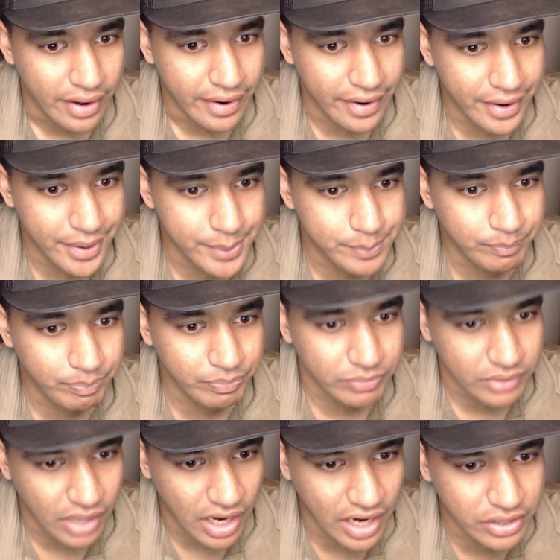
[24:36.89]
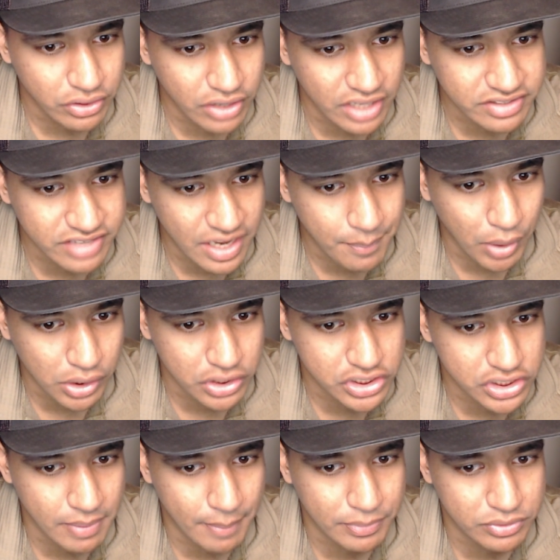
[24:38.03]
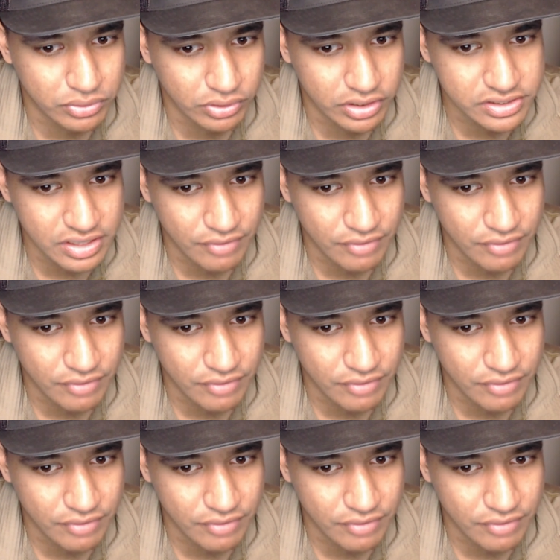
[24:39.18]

I do not take partnership opportunities,